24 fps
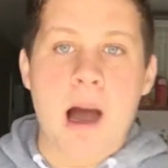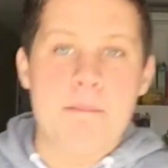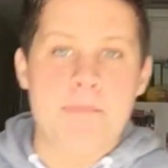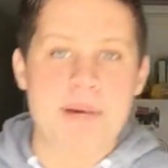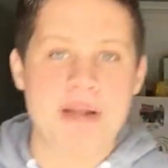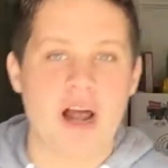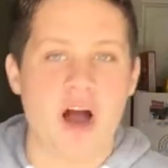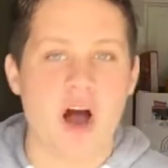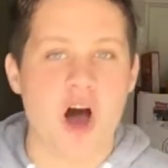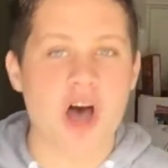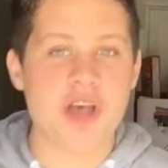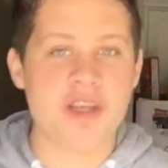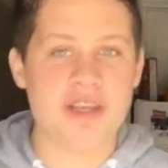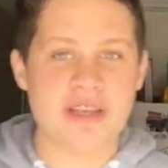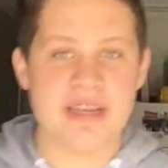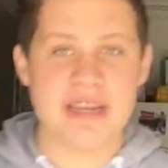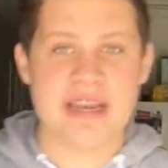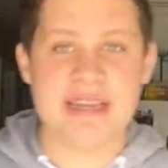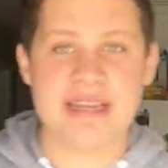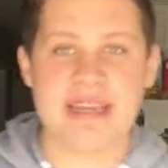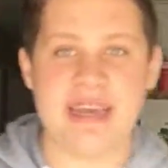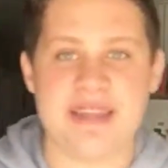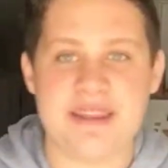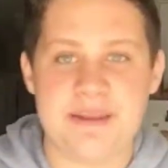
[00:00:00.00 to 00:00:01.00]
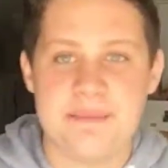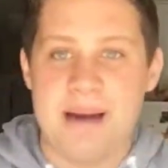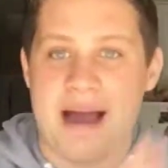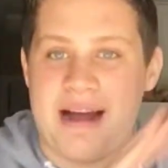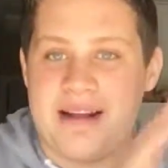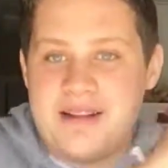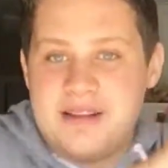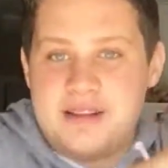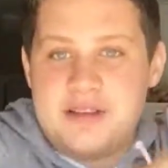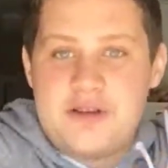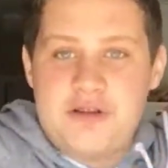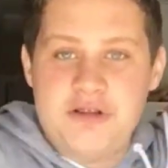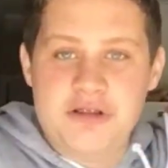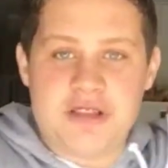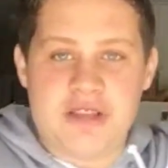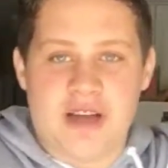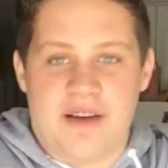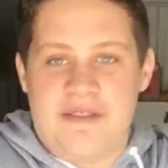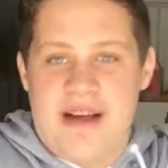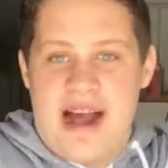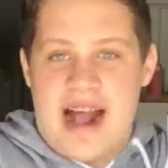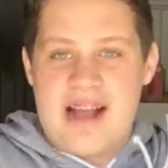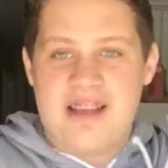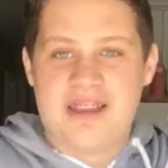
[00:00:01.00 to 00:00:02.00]
But I also needed to get the back to school
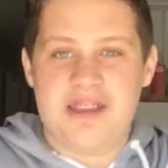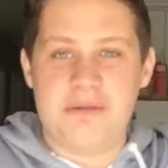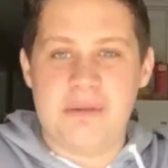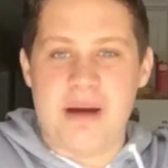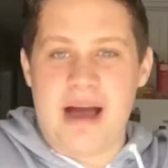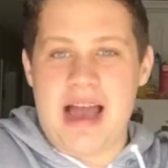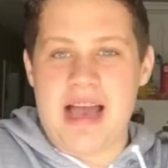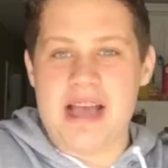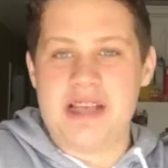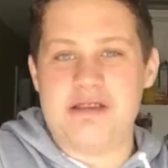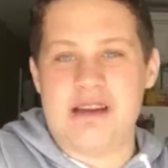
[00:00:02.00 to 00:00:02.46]
stuff out of the way,